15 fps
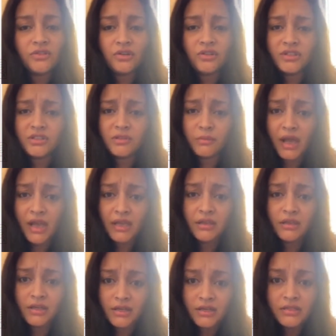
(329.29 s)
Not just my
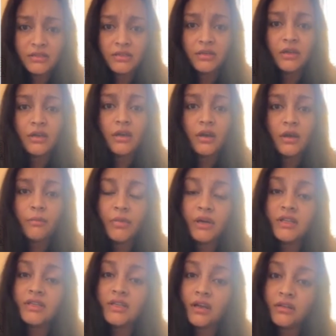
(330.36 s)
kids, but
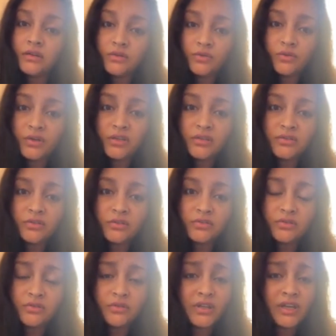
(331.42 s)
his other two kids
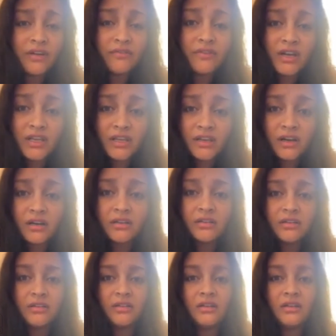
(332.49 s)
also. They are very young.